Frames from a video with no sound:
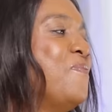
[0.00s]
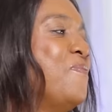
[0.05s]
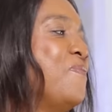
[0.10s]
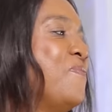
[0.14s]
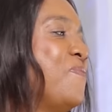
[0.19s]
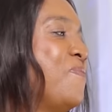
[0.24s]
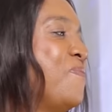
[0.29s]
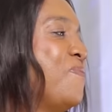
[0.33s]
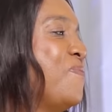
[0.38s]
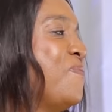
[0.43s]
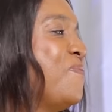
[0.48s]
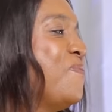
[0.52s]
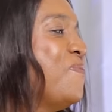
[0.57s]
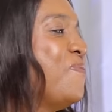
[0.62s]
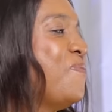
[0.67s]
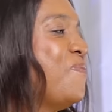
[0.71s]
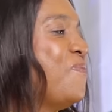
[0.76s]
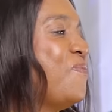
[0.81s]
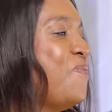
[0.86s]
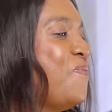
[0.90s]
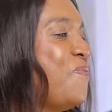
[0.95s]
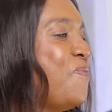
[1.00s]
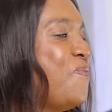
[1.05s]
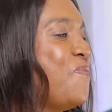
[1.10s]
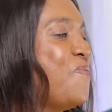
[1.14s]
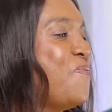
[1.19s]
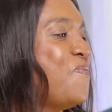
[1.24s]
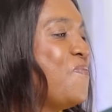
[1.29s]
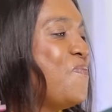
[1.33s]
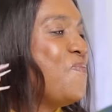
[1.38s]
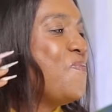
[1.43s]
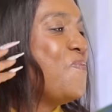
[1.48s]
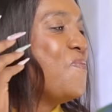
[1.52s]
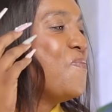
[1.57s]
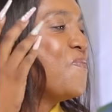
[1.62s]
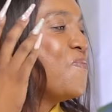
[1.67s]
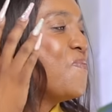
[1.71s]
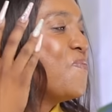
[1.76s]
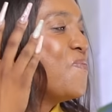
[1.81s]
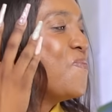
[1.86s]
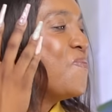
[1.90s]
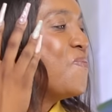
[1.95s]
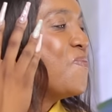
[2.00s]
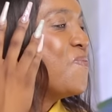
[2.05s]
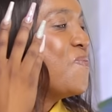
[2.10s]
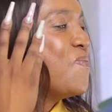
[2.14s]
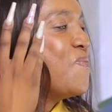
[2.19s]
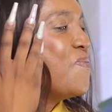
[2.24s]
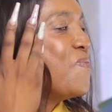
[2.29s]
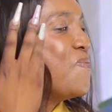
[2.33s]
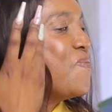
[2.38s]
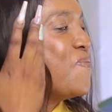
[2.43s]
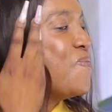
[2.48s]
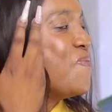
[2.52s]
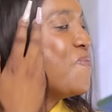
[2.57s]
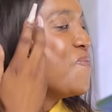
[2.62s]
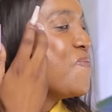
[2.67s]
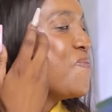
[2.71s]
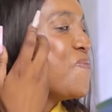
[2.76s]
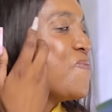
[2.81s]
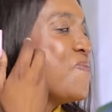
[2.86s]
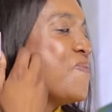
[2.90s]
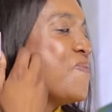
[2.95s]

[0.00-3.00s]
No words are spoken by the person on screen.